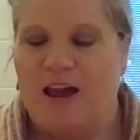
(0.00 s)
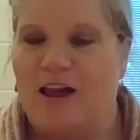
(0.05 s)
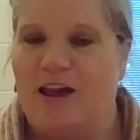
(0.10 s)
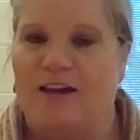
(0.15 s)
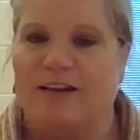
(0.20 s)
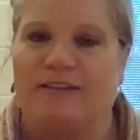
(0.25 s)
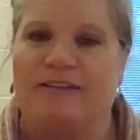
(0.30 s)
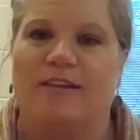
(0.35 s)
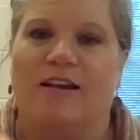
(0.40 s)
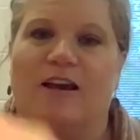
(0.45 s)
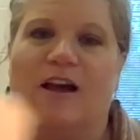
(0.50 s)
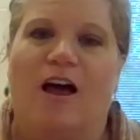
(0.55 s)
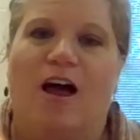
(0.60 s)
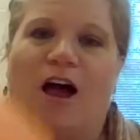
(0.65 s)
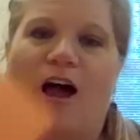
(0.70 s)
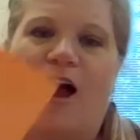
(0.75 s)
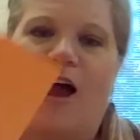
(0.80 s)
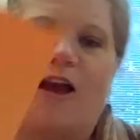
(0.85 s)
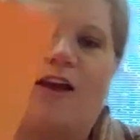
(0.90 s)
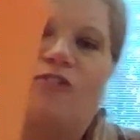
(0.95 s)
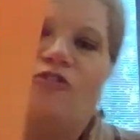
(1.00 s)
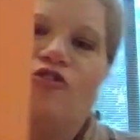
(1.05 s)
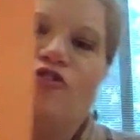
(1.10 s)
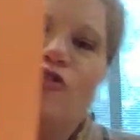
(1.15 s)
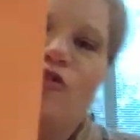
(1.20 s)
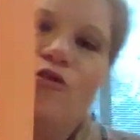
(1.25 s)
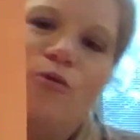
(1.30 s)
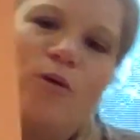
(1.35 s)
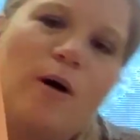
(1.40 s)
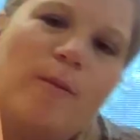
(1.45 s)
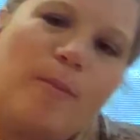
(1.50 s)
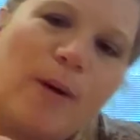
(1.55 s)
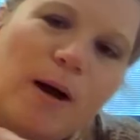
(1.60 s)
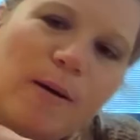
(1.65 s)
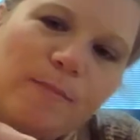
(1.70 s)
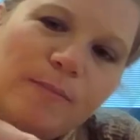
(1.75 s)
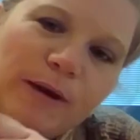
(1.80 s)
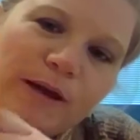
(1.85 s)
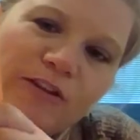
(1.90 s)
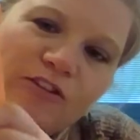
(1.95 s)
is I drew a
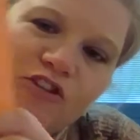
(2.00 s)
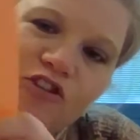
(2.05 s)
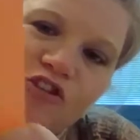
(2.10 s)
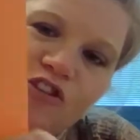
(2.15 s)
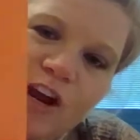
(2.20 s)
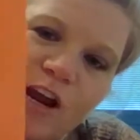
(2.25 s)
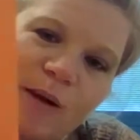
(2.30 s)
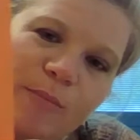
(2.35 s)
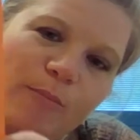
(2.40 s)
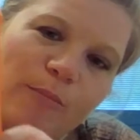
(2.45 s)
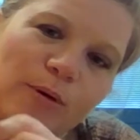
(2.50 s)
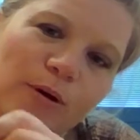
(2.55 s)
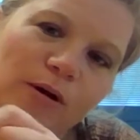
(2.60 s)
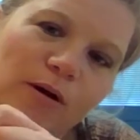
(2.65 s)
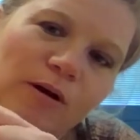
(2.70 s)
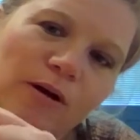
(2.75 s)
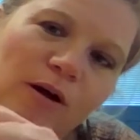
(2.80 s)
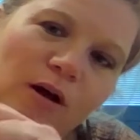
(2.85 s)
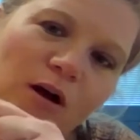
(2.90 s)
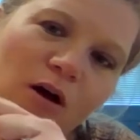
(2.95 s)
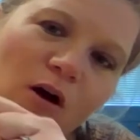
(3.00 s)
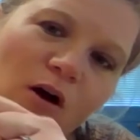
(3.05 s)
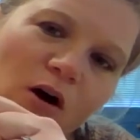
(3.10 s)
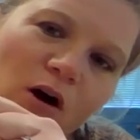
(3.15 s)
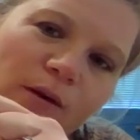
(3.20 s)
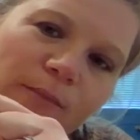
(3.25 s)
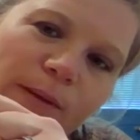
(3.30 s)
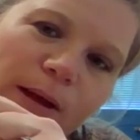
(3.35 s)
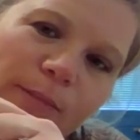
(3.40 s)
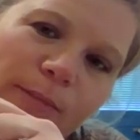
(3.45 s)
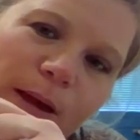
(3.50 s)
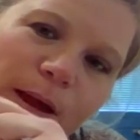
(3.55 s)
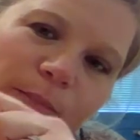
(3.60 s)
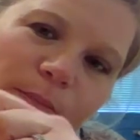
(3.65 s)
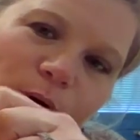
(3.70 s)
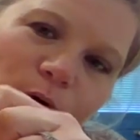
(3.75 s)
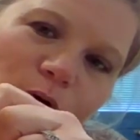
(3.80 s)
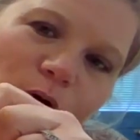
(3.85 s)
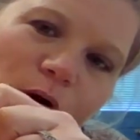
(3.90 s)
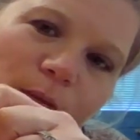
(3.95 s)
pumpkin shape on my
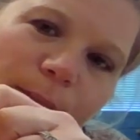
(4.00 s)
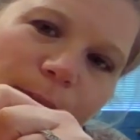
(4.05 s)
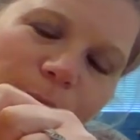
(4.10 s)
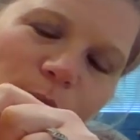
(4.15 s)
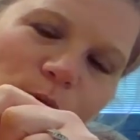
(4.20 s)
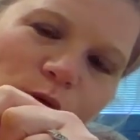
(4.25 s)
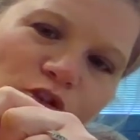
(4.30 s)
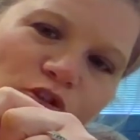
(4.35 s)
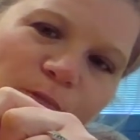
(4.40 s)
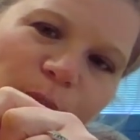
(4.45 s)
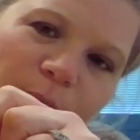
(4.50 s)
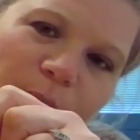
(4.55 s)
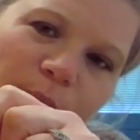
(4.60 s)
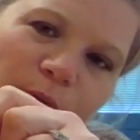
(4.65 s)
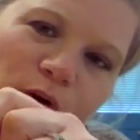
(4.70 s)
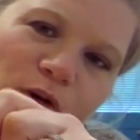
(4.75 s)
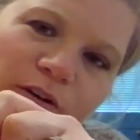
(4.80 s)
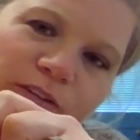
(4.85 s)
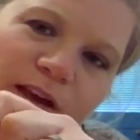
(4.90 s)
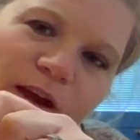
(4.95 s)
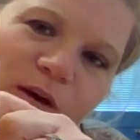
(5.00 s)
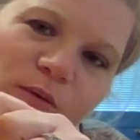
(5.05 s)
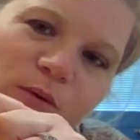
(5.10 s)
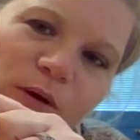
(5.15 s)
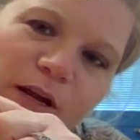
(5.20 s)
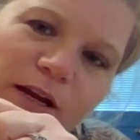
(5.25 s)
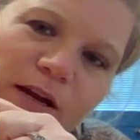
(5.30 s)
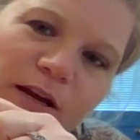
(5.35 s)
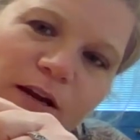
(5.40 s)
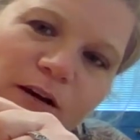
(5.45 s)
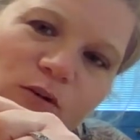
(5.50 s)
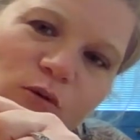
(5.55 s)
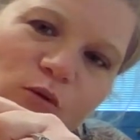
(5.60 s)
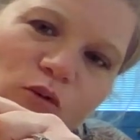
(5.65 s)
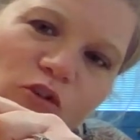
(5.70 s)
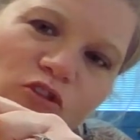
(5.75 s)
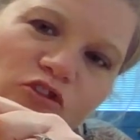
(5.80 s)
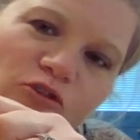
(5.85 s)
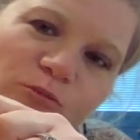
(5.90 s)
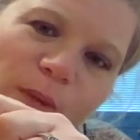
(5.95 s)
paper, on my orange paper, because I wanted an
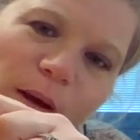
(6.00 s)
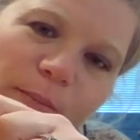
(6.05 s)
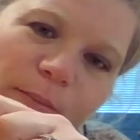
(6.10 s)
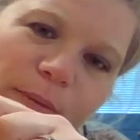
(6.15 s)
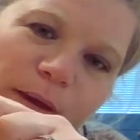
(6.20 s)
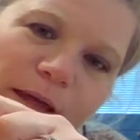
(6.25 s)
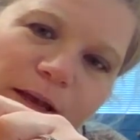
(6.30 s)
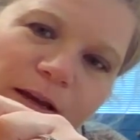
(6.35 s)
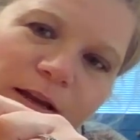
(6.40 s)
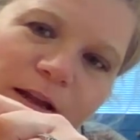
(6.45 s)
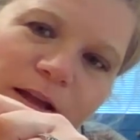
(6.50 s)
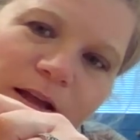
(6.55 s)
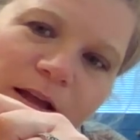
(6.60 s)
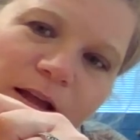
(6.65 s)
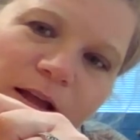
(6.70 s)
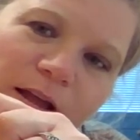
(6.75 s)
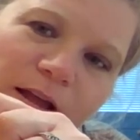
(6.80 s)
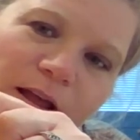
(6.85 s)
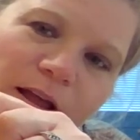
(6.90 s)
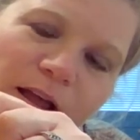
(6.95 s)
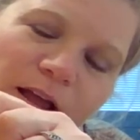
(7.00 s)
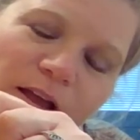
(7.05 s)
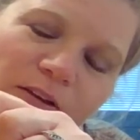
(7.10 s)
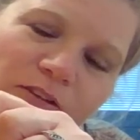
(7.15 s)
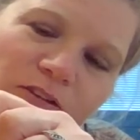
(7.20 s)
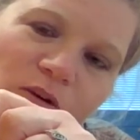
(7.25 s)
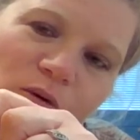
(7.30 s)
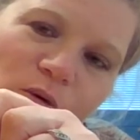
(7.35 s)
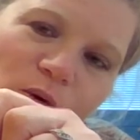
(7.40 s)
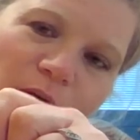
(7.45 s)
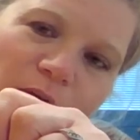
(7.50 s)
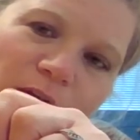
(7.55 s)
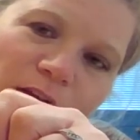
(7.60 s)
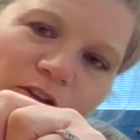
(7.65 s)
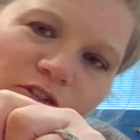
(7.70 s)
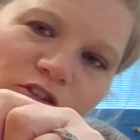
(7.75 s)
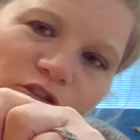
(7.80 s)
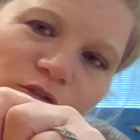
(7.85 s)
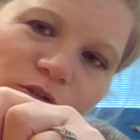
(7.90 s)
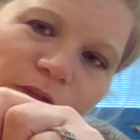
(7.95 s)
orange pumpkin. So I
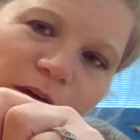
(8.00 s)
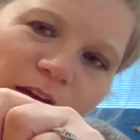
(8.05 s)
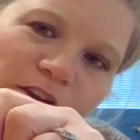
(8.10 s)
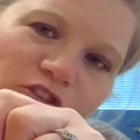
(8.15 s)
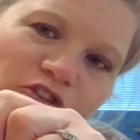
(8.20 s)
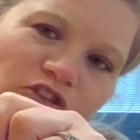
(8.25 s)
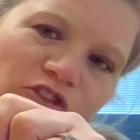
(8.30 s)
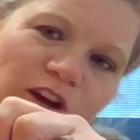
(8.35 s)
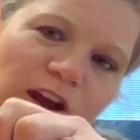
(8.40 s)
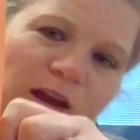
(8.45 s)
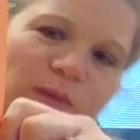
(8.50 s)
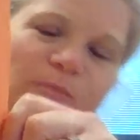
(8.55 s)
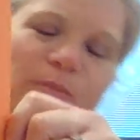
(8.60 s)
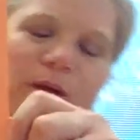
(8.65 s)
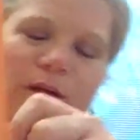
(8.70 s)
drew that shape.